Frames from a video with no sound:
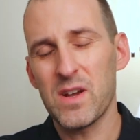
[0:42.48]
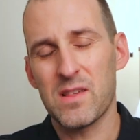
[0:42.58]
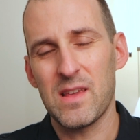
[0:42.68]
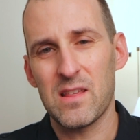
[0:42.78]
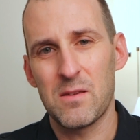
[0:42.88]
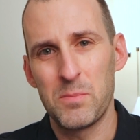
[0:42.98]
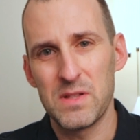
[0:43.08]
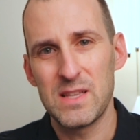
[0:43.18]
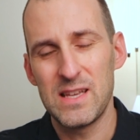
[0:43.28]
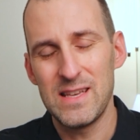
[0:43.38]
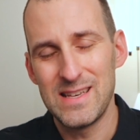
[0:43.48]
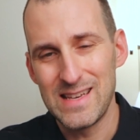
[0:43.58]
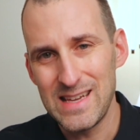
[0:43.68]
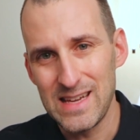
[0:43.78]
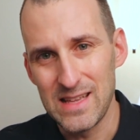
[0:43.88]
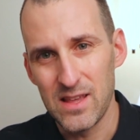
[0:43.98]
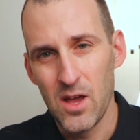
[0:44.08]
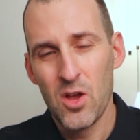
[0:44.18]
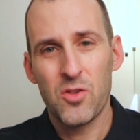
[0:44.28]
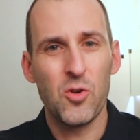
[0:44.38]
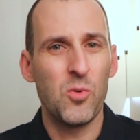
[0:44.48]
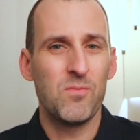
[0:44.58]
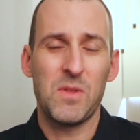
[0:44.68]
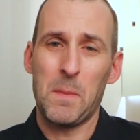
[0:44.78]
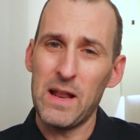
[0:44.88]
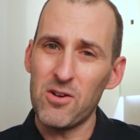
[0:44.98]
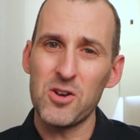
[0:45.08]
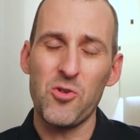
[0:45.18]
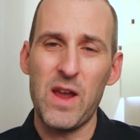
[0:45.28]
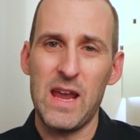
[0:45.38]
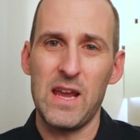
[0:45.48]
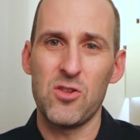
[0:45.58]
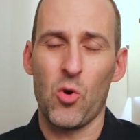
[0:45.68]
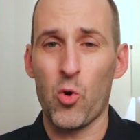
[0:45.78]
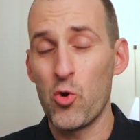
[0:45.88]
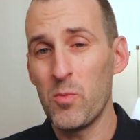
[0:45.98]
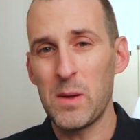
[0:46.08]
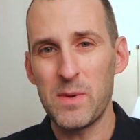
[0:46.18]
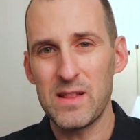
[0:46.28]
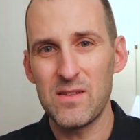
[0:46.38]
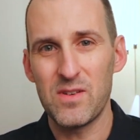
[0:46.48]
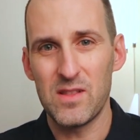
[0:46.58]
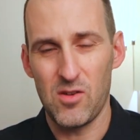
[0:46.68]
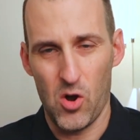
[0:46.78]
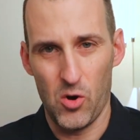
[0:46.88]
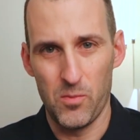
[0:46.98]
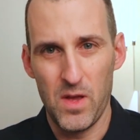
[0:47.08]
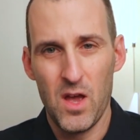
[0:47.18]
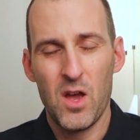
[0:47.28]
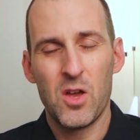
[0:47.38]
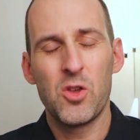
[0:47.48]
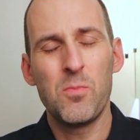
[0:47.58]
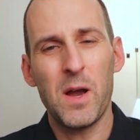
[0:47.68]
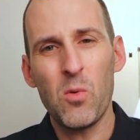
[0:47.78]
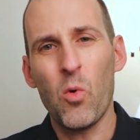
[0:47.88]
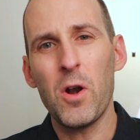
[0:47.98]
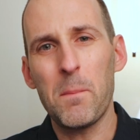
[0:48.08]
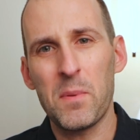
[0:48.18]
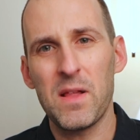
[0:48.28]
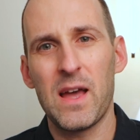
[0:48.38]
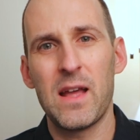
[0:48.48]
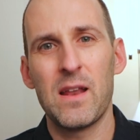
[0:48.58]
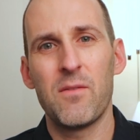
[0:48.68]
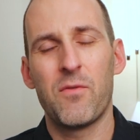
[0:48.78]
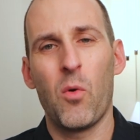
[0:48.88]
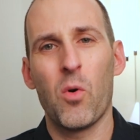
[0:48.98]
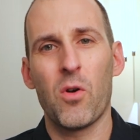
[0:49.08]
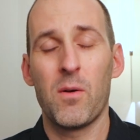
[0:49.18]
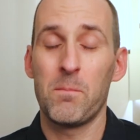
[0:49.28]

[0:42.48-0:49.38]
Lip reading: accessibility needs. So depending on your age or who might be living in the home, you might want to plan for